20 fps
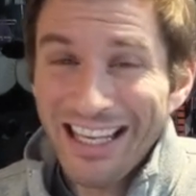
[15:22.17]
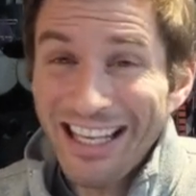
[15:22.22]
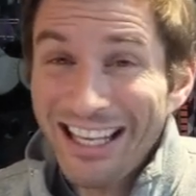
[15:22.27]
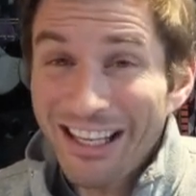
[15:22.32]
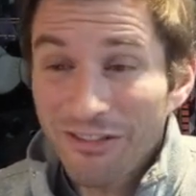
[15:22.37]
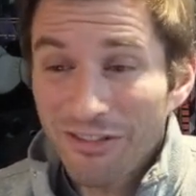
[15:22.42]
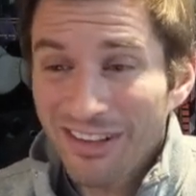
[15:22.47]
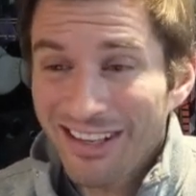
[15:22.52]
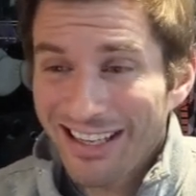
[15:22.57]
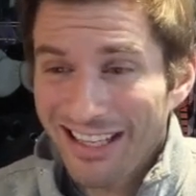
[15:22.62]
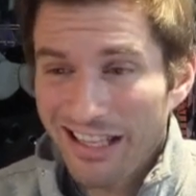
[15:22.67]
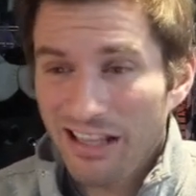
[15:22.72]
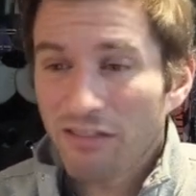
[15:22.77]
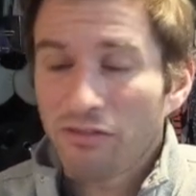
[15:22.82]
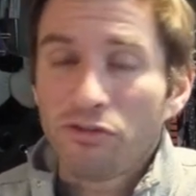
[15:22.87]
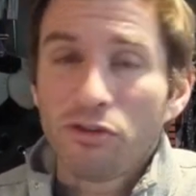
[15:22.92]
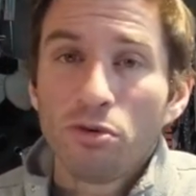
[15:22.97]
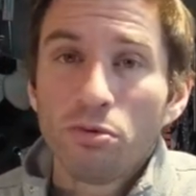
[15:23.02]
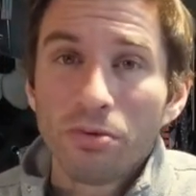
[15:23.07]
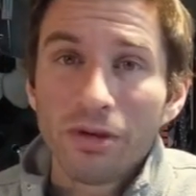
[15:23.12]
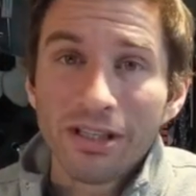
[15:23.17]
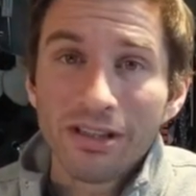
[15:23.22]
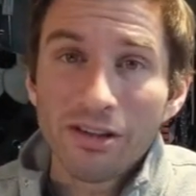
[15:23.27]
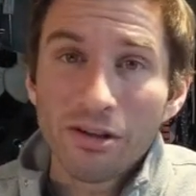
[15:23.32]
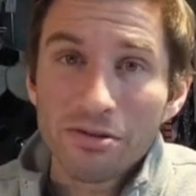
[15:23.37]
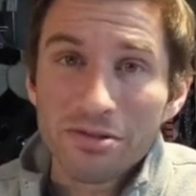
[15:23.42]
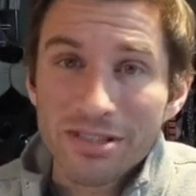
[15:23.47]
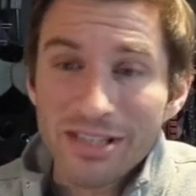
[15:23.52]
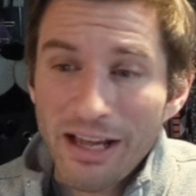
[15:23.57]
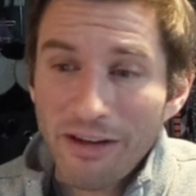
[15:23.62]
Even if you read
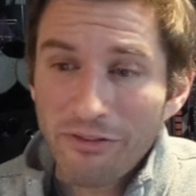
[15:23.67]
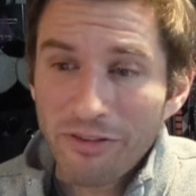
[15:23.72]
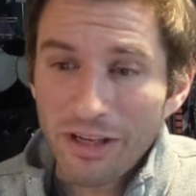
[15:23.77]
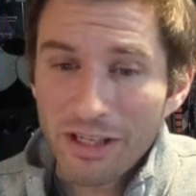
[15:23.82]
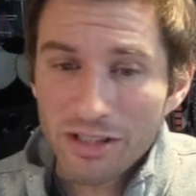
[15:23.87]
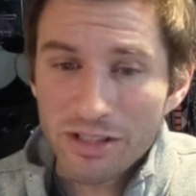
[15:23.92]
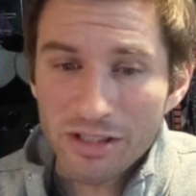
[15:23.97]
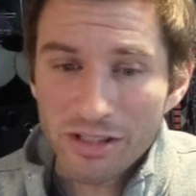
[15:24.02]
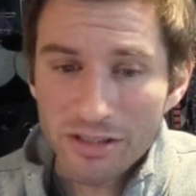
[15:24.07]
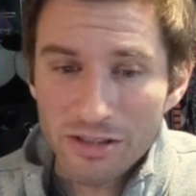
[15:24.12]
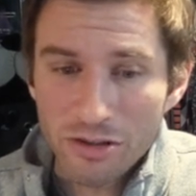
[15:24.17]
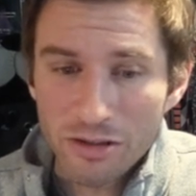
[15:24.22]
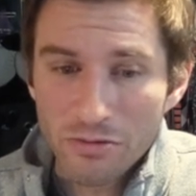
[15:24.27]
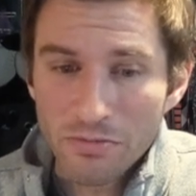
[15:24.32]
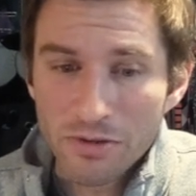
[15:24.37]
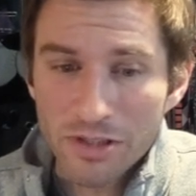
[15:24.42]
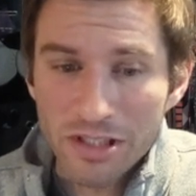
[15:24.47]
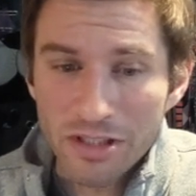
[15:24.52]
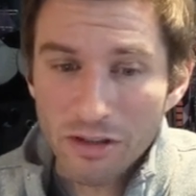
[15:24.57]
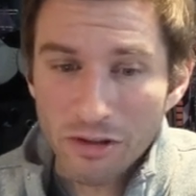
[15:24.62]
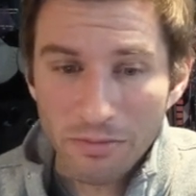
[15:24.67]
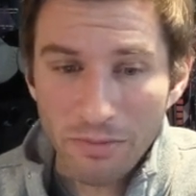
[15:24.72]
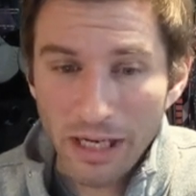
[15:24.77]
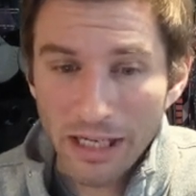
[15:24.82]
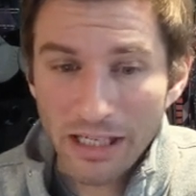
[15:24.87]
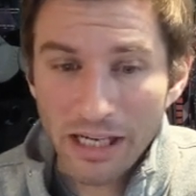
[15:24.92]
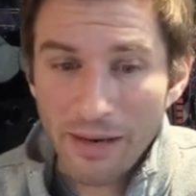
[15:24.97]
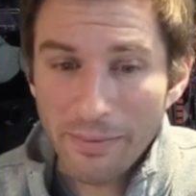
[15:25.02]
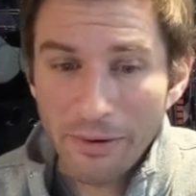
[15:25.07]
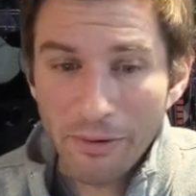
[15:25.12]
those definitions, you still
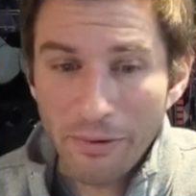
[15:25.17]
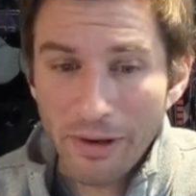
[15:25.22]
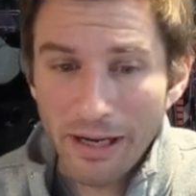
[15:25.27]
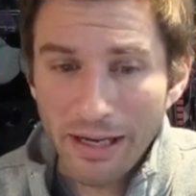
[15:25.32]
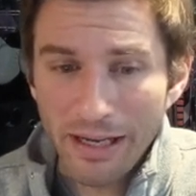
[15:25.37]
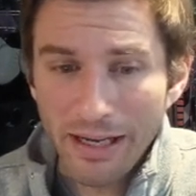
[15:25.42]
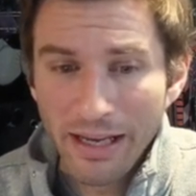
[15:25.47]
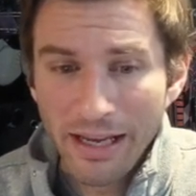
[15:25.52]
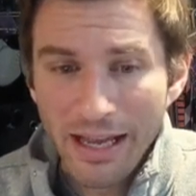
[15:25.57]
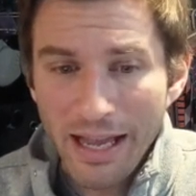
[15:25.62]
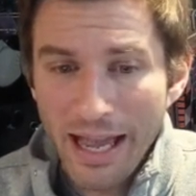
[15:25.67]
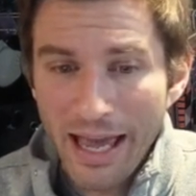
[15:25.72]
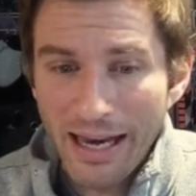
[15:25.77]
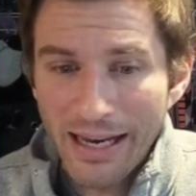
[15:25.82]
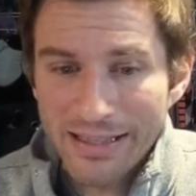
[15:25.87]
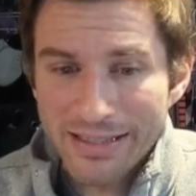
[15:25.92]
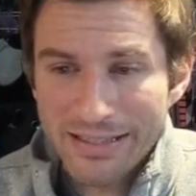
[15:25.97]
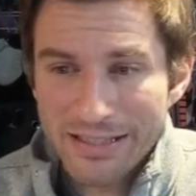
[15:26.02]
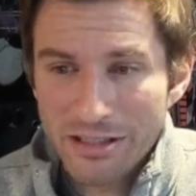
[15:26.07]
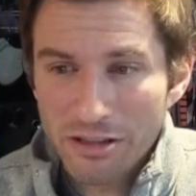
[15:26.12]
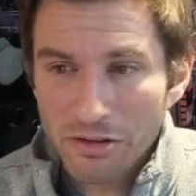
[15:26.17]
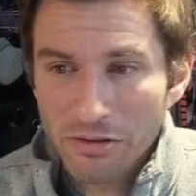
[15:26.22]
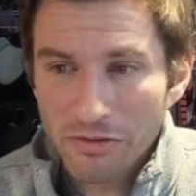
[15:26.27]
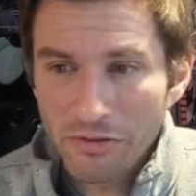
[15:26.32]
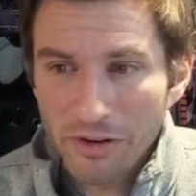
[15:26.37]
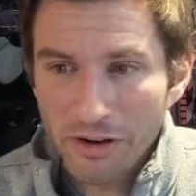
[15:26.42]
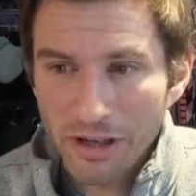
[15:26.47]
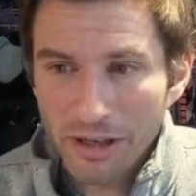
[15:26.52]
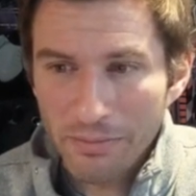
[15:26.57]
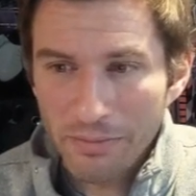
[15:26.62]
might come away and it still
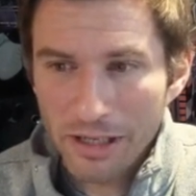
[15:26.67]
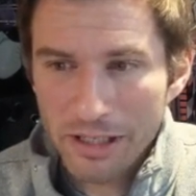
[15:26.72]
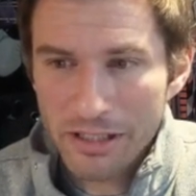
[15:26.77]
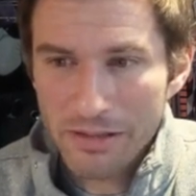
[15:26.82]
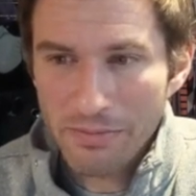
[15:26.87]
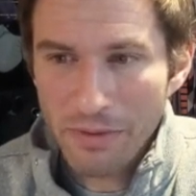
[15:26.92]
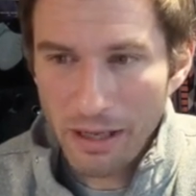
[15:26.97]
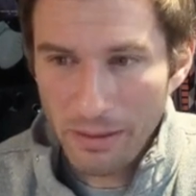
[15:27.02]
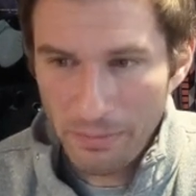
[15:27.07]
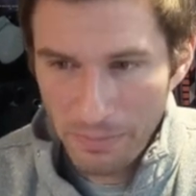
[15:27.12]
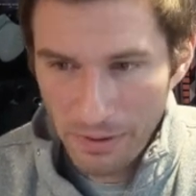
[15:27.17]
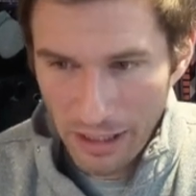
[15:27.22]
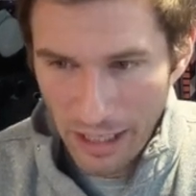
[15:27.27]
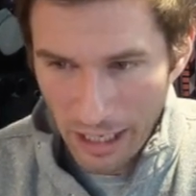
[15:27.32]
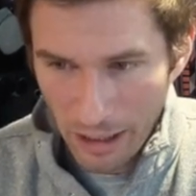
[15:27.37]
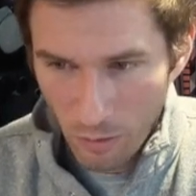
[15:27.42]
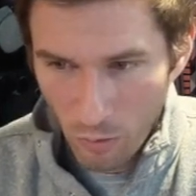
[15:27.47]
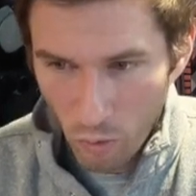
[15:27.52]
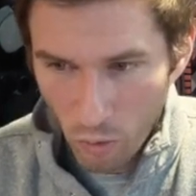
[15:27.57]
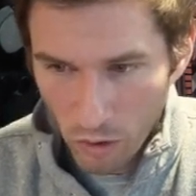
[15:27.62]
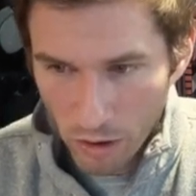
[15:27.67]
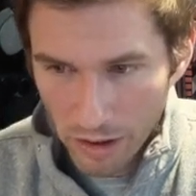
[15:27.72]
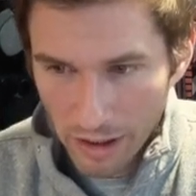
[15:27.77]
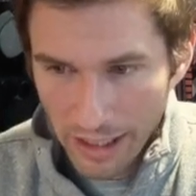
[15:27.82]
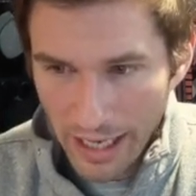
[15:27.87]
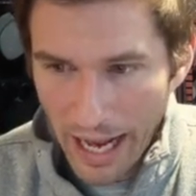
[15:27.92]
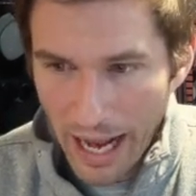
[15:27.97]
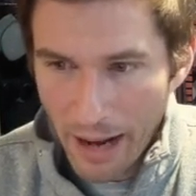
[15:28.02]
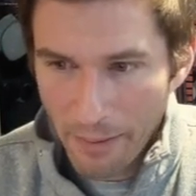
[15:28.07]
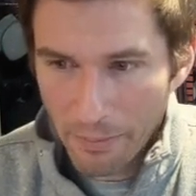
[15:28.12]
very much might be a word
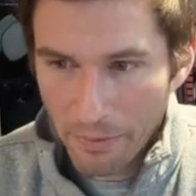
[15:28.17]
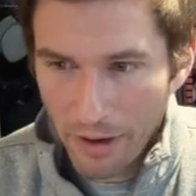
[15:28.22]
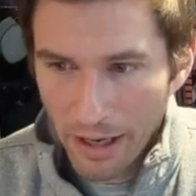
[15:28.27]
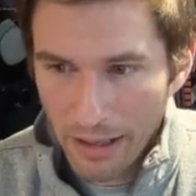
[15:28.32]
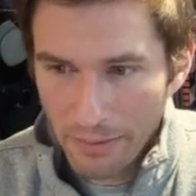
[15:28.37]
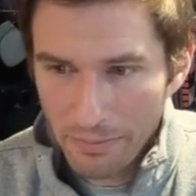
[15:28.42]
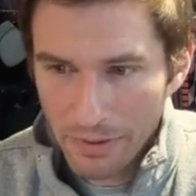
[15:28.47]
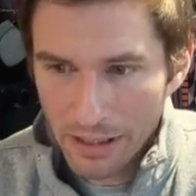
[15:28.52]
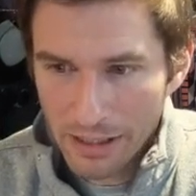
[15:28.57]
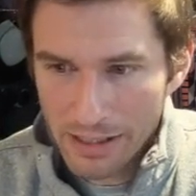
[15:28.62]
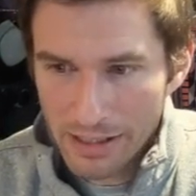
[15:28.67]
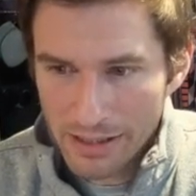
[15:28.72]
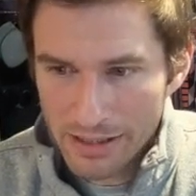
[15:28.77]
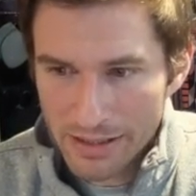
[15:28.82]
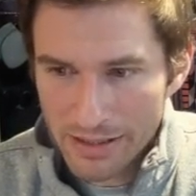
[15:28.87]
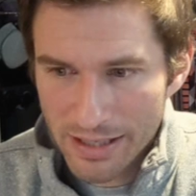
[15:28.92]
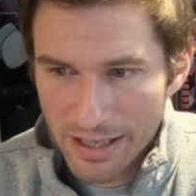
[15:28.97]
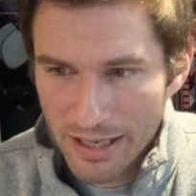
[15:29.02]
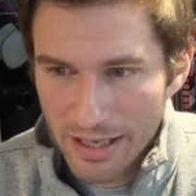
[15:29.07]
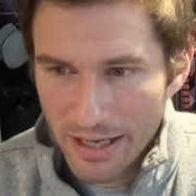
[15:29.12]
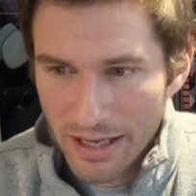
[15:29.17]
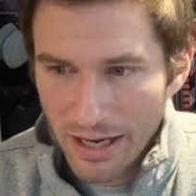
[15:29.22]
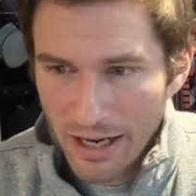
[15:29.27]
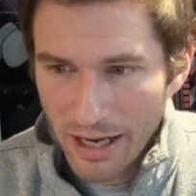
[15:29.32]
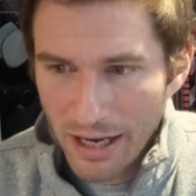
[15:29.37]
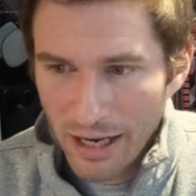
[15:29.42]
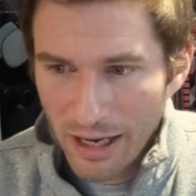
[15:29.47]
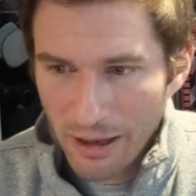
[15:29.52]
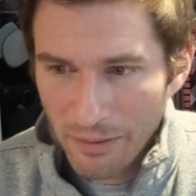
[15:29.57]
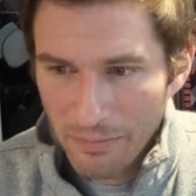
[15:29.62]
gap, right? Because,
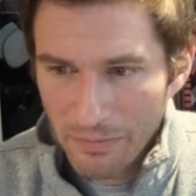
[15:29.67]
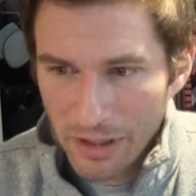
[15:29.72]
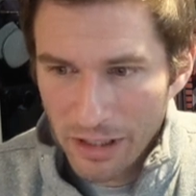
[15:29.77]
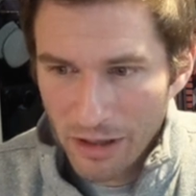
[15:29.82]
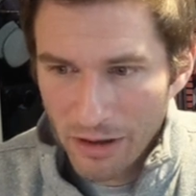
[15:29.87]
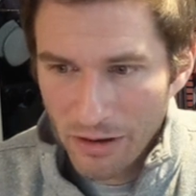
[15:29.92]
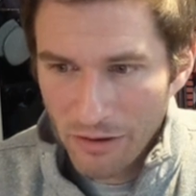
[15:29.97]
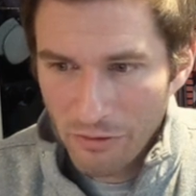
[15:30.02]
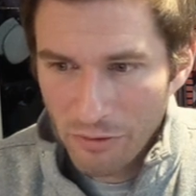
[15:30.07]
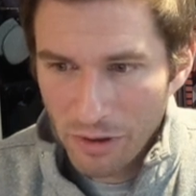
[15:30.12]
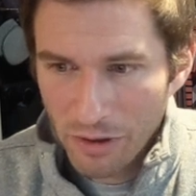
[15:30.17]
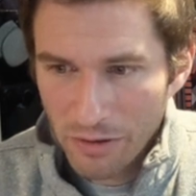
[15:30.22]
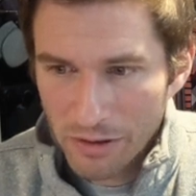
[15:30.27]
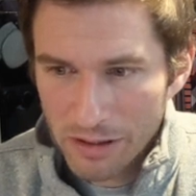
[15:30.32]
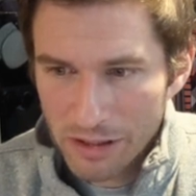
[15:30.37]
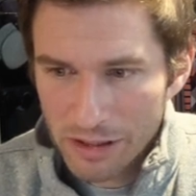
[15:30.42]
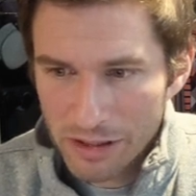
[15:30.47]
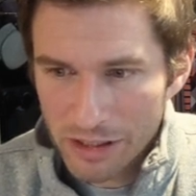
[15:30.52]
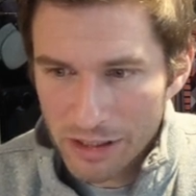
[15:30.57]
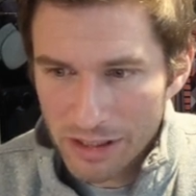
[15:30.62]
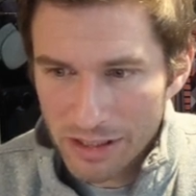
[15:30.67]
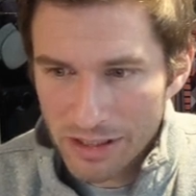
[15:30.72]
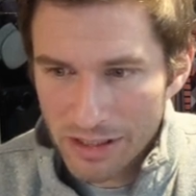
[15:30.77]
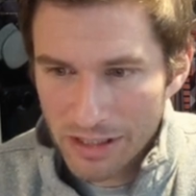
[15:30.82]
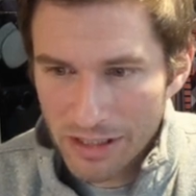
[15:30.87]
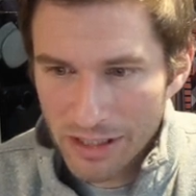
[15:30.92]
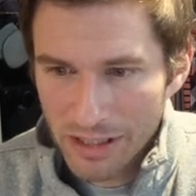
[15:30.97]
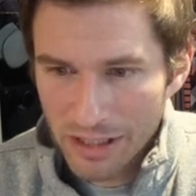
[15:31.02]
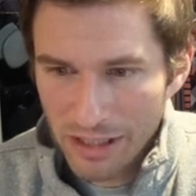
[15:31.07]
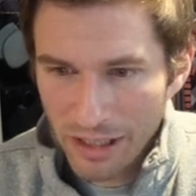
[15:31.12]
if we were to
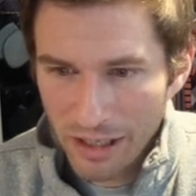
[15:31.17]
just,